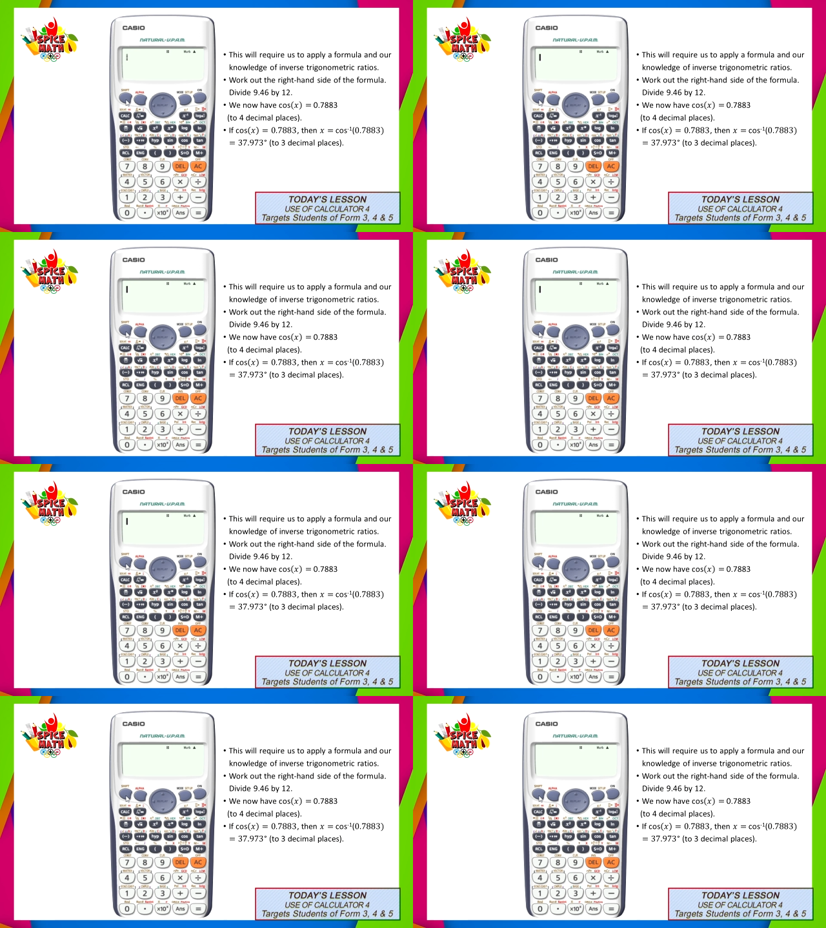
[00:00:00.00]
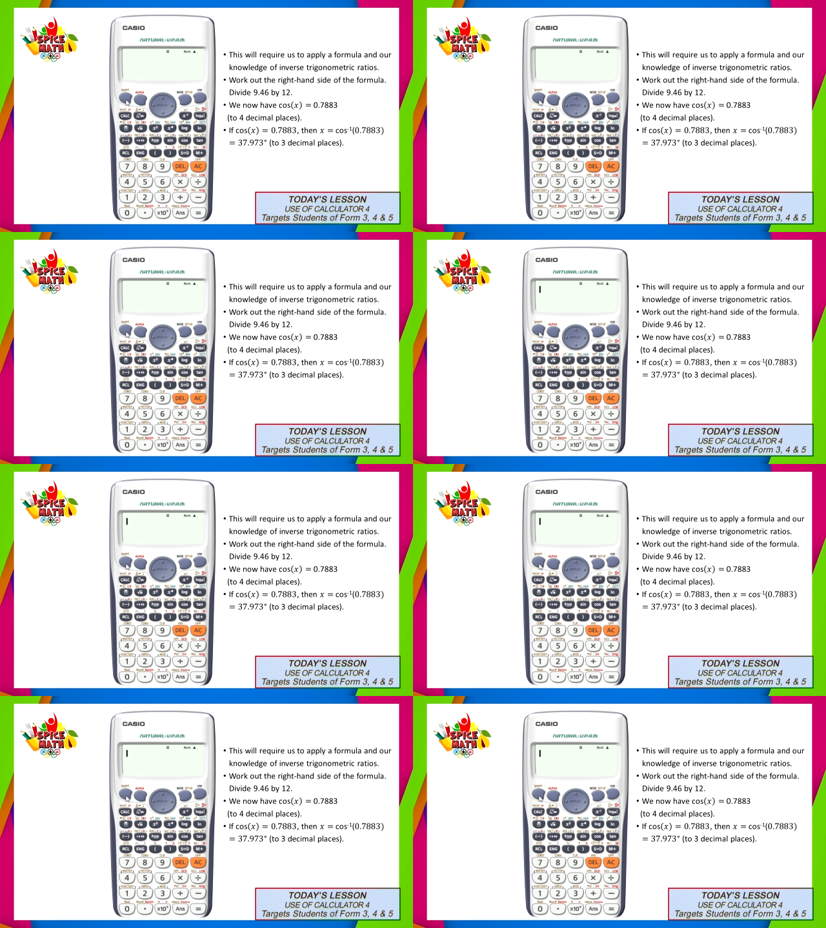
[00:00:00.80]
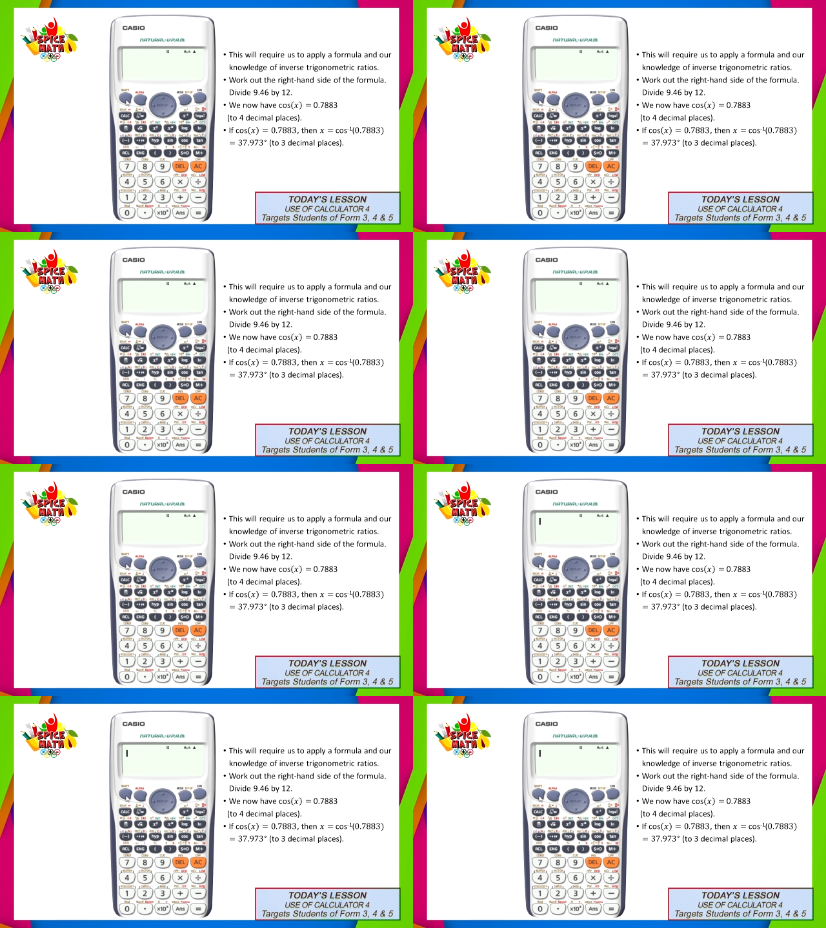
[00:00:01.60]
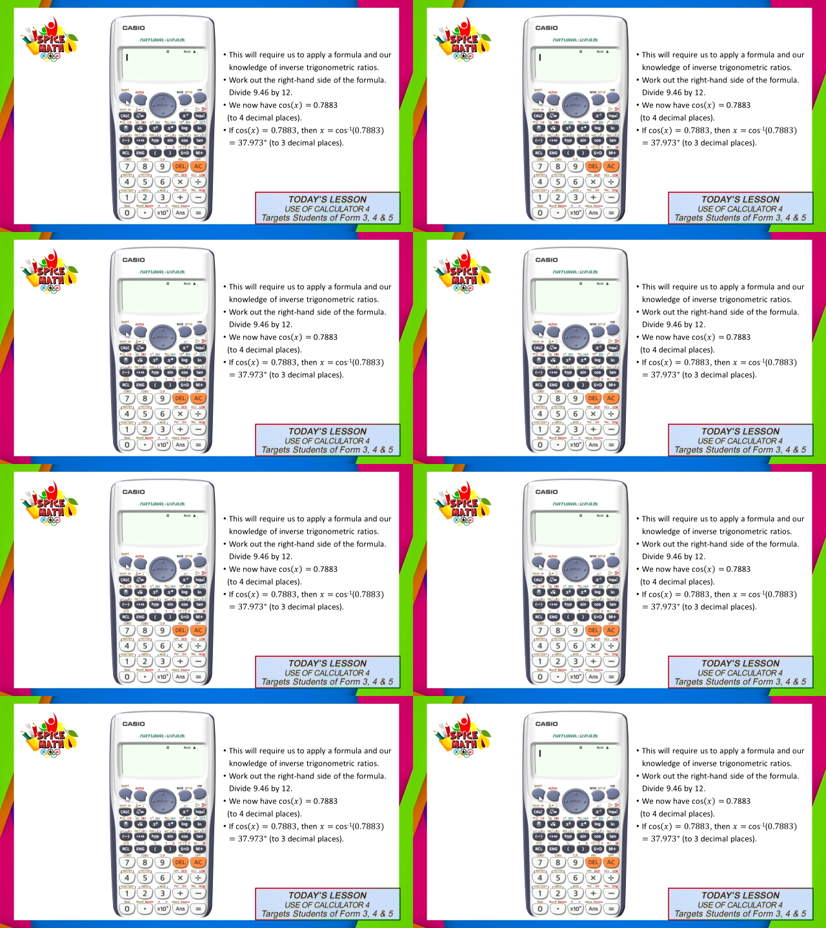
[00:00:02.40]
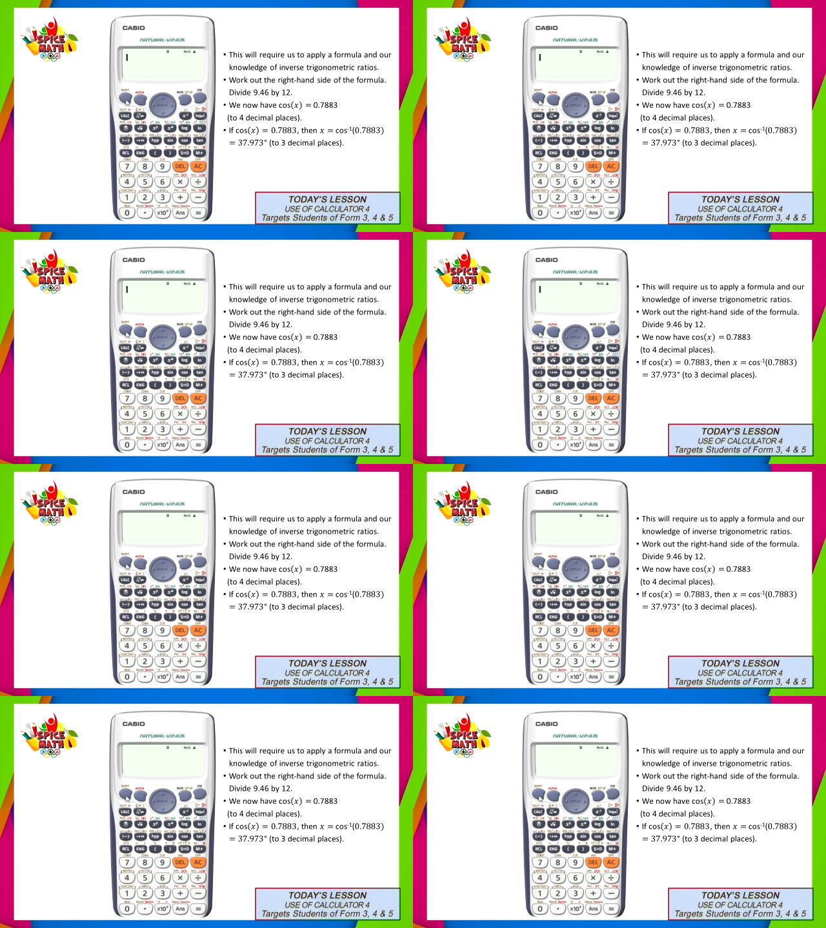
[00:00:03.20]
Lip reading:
[unreadable: no face in view]